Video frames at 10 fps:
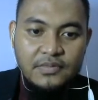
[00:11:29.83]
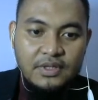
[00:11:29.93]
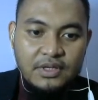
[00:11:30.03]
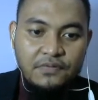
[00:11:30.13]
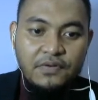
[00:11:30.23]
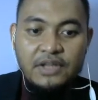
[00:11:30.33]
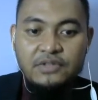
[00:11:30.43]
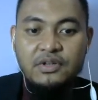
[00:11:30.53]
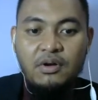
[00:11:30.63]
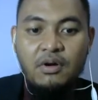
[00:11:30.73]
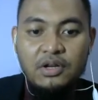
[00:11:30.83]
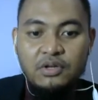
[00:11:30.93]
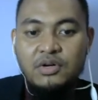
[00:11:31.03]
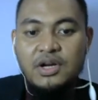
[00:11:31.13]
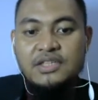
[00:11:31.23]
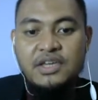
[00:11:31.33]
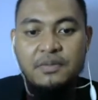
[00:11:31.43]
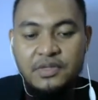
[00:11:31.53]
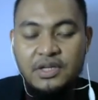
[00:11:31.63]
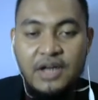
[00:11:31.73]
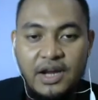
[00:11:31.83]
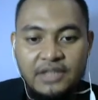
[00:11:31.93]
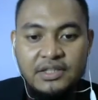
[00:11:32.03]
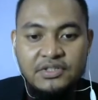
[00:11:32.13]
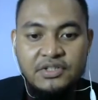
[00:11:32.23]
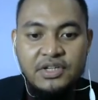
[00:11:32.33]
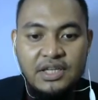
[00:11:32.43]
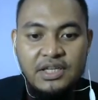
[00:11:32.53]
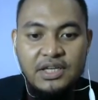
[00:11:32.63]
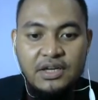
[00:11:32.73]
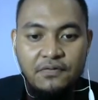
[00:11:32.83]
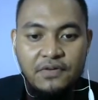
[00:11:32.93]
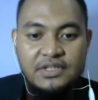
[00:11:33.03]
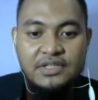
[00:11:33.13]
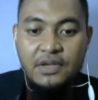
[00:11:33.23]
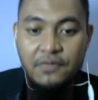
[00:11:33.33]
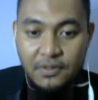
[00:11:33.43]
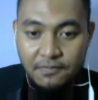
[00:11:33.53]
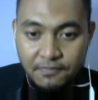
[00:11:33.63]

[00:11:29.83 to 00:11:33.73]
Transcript: Referring to the Holy Quran, chapter 83, verse 7.